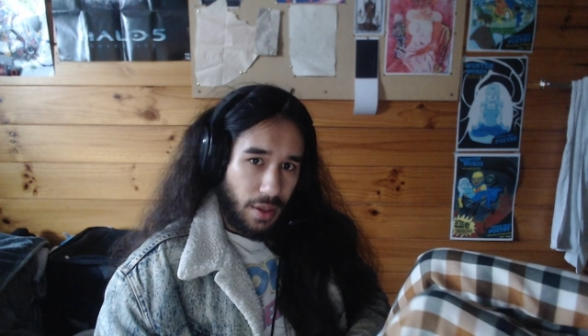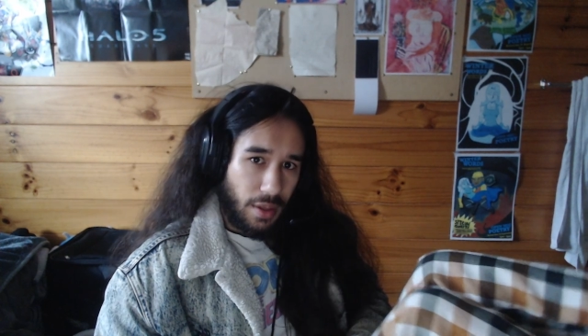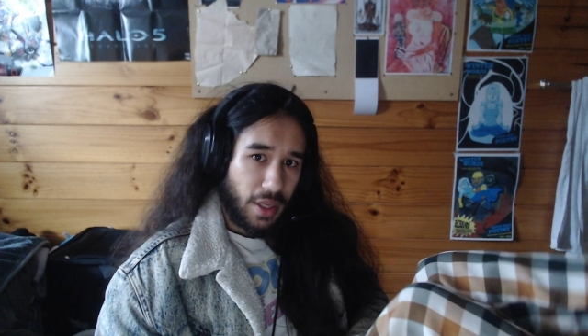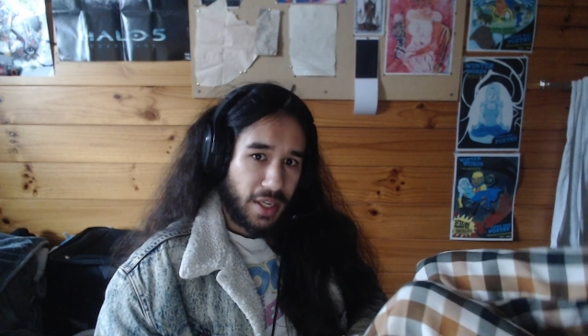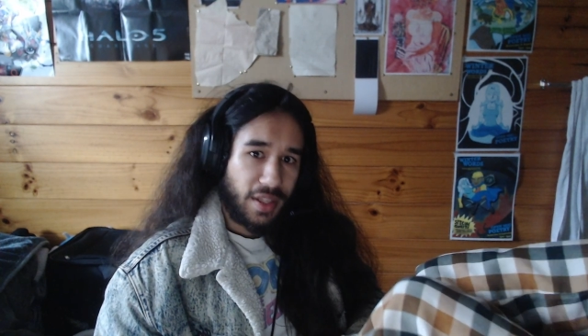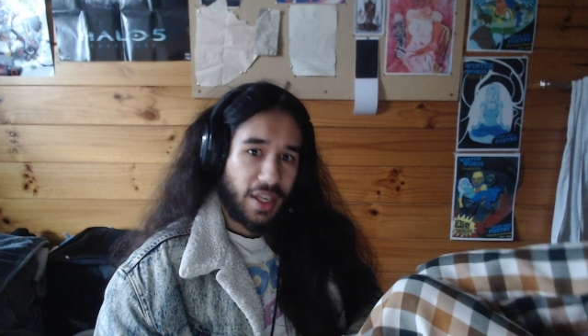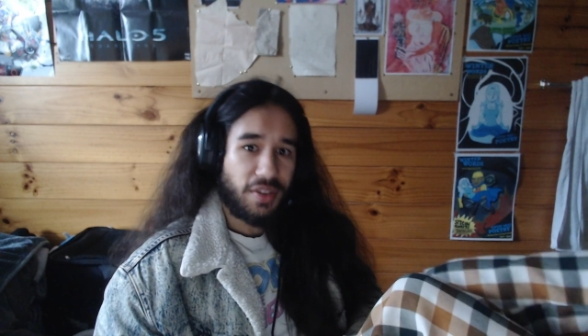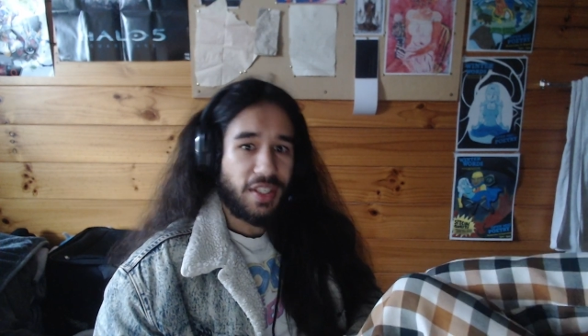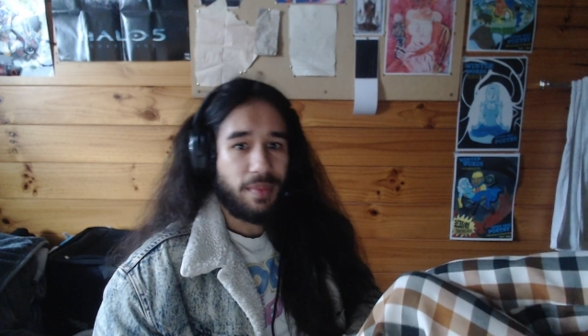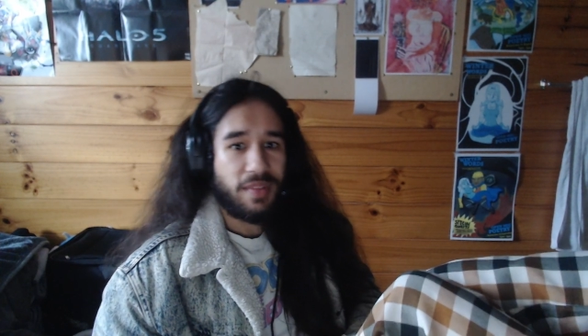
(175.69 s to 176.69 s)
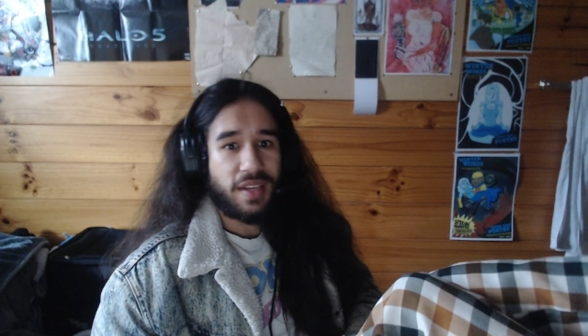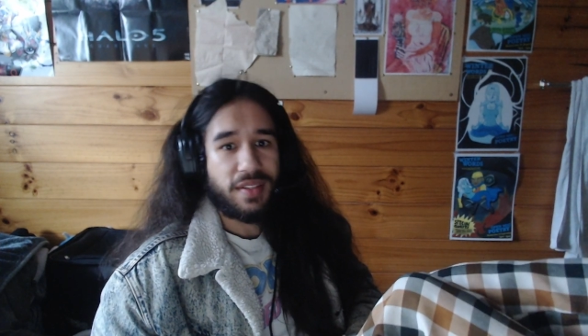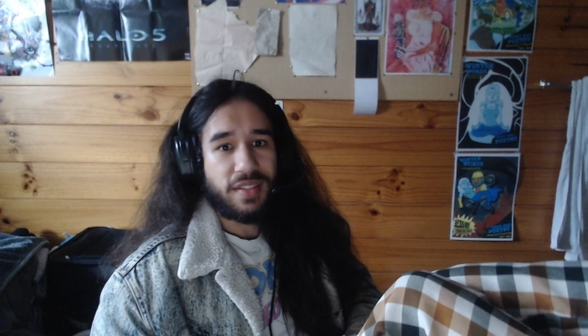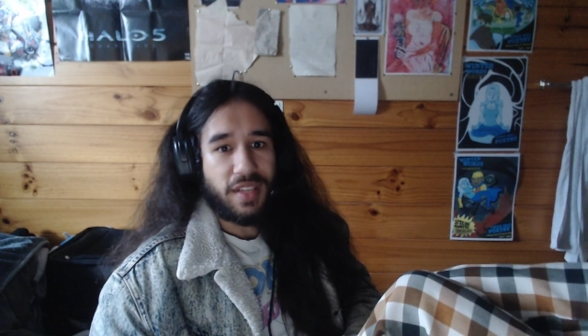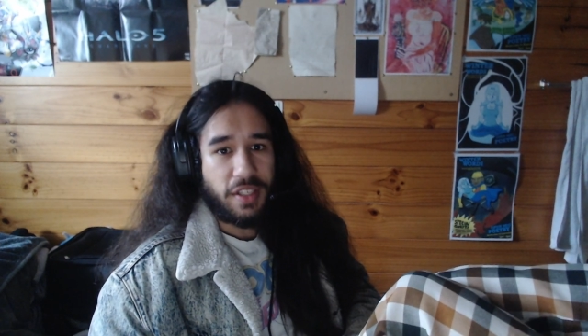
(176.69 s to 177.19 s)
Luckily, our team
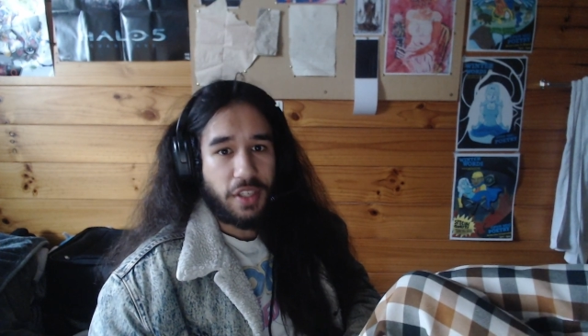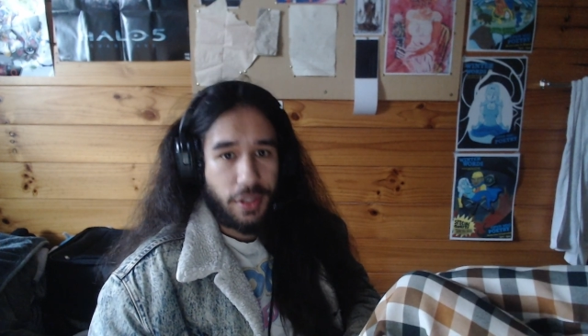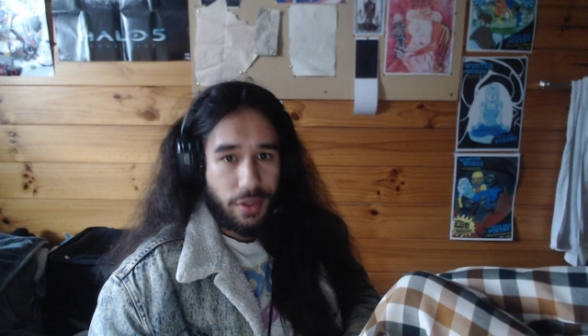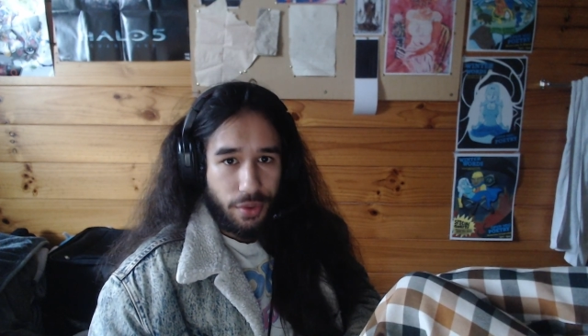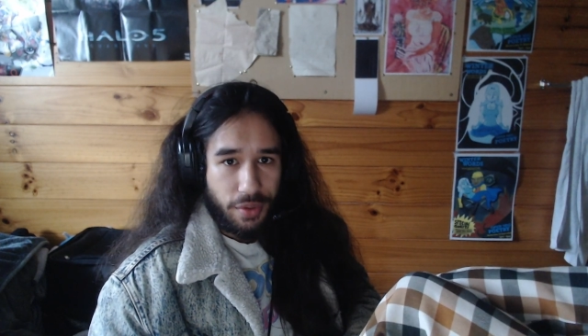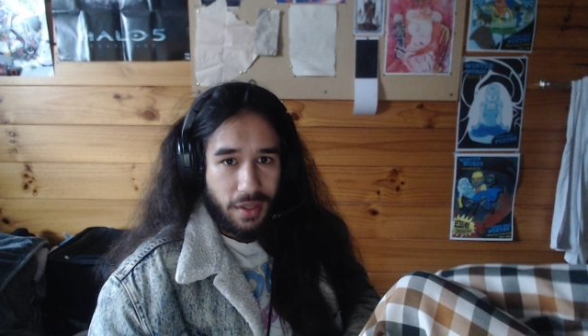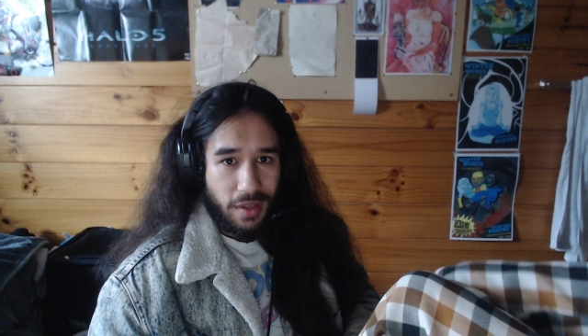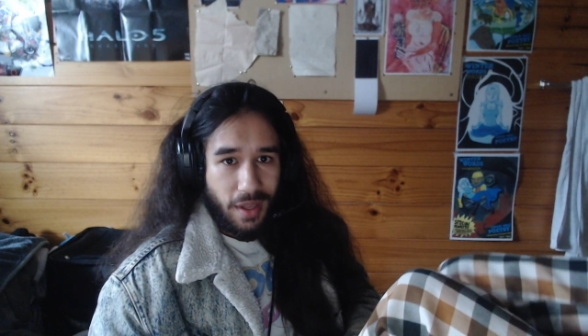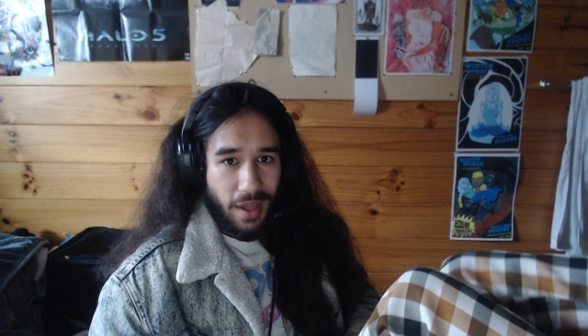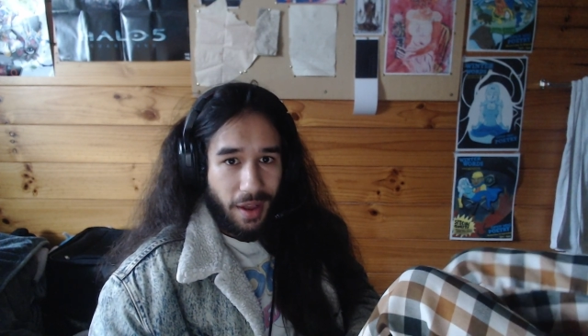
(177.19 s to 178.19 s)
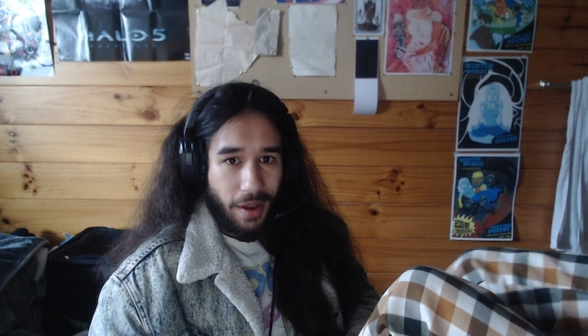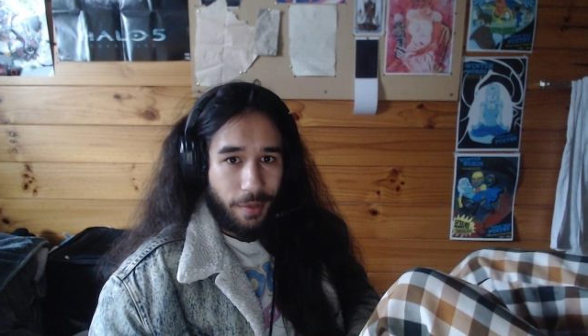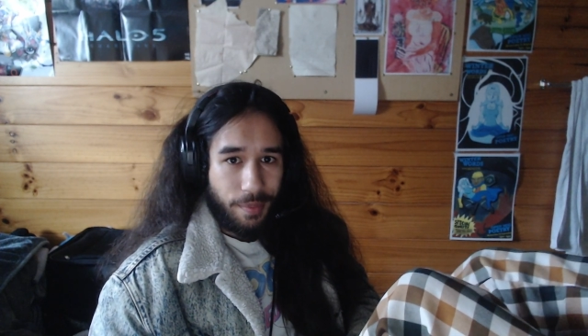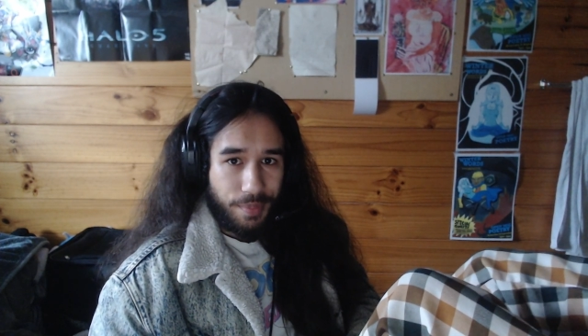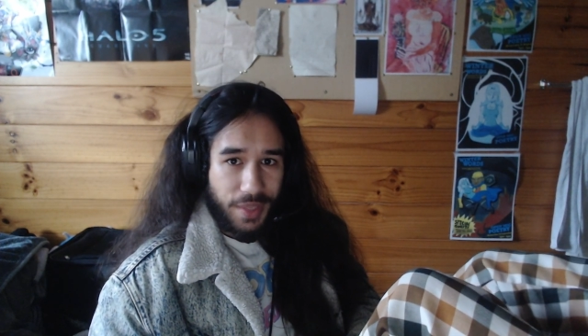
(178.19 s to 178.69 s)
does include
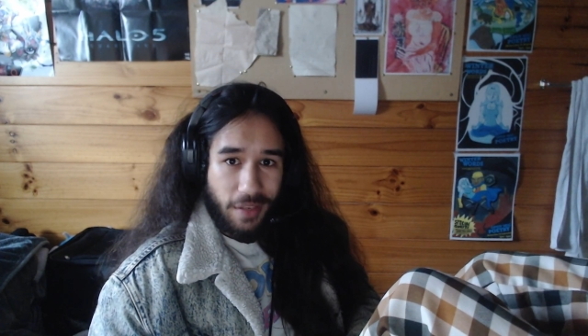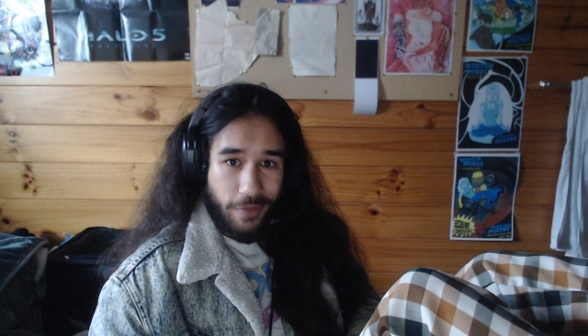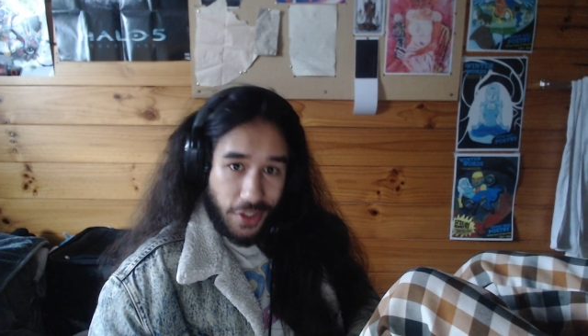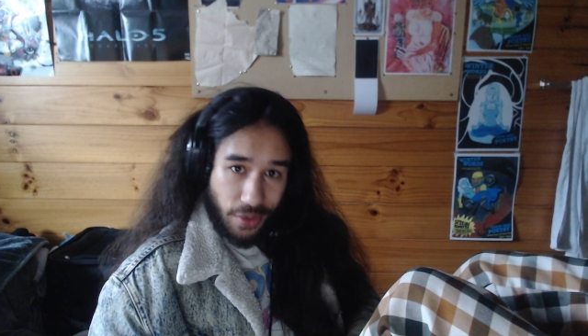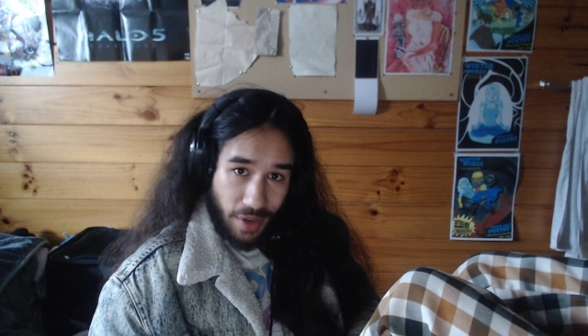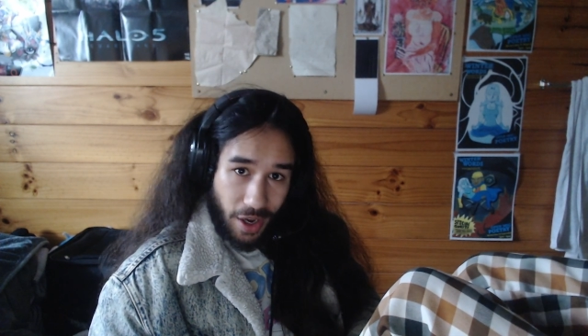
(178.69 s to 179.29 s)
big visual novel